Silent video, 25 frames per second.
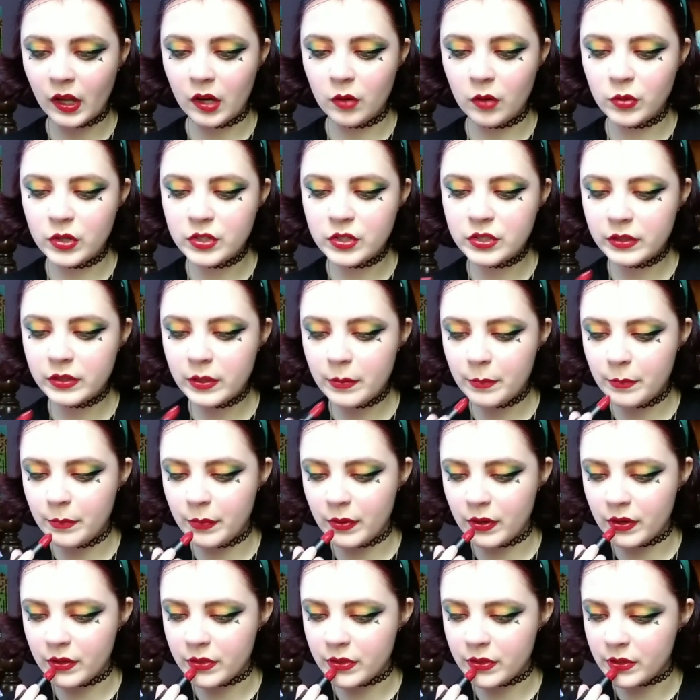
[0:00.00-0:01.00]
originally
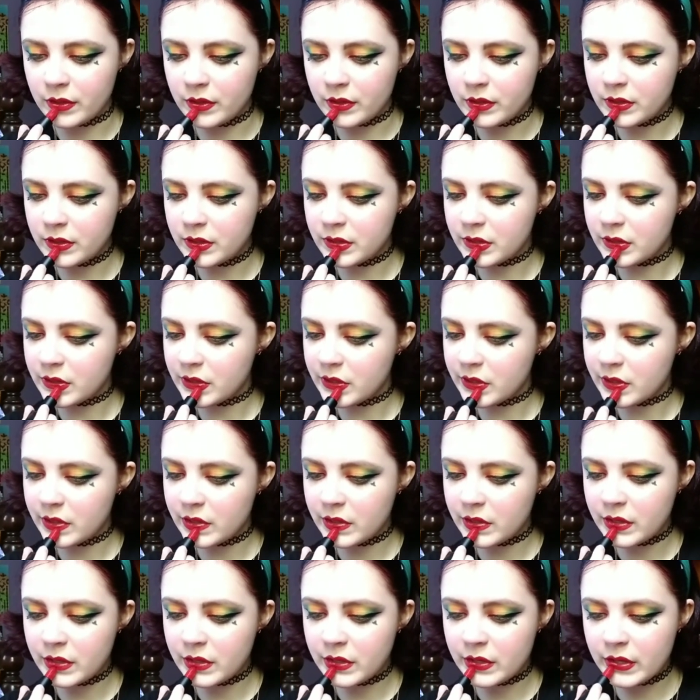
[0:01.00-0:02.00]
bought this
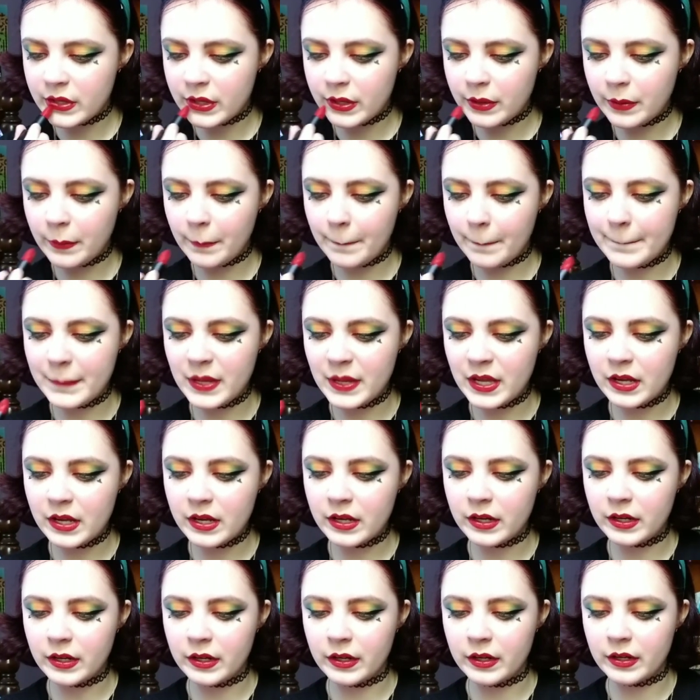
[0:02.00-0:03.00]

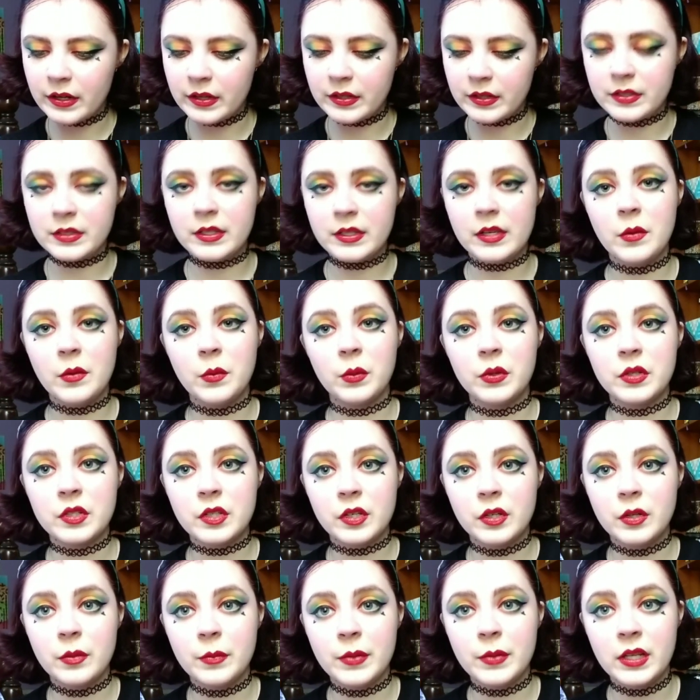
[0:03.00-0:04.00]
because it
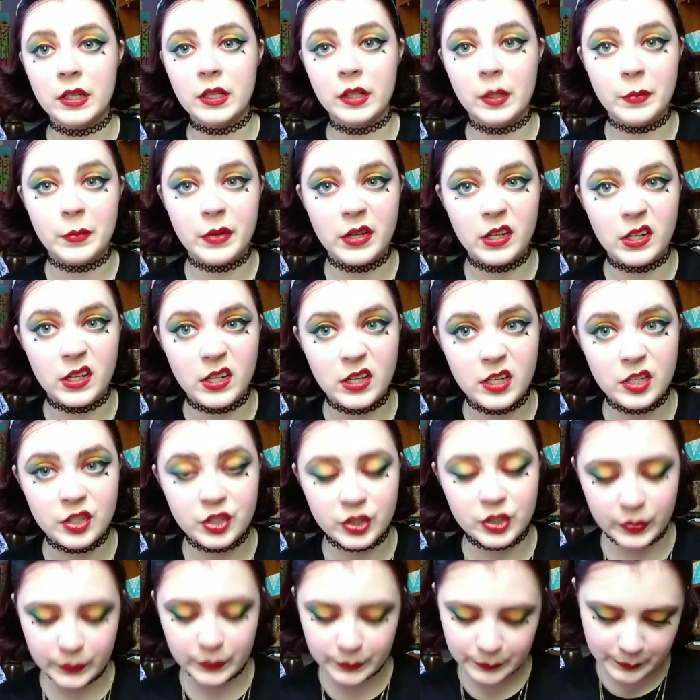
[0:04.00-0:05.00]
was going to be limited
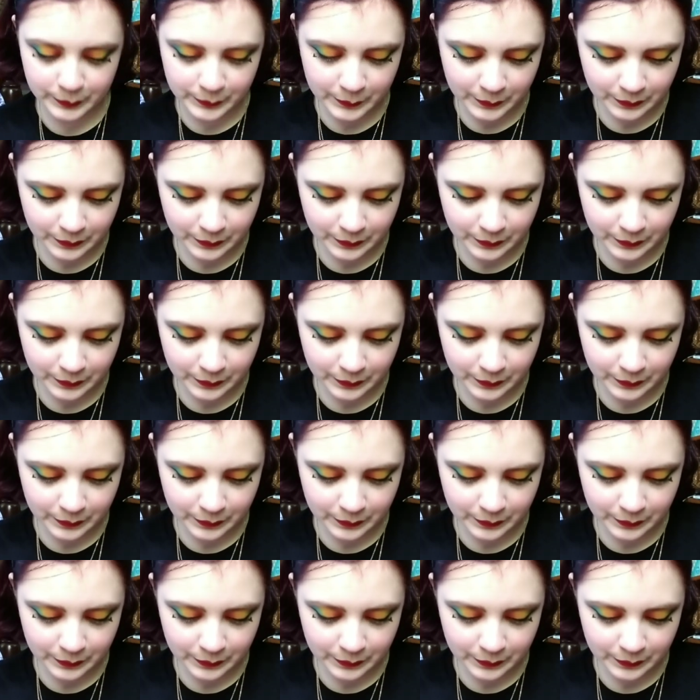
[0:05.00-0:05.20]
edition.